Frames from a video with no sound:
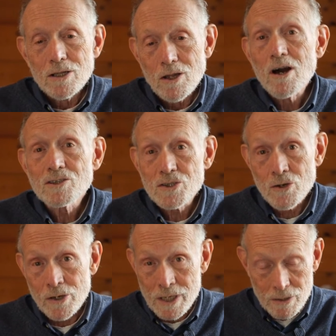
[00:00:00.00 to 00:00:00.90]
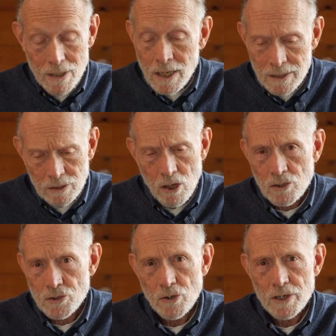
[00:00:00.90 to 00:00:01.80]
Long story,
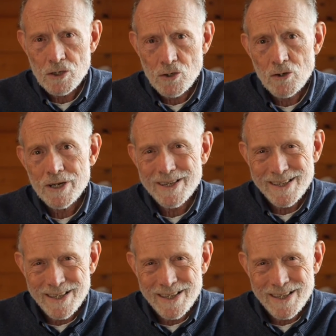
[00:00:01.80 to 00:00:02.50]
long story short,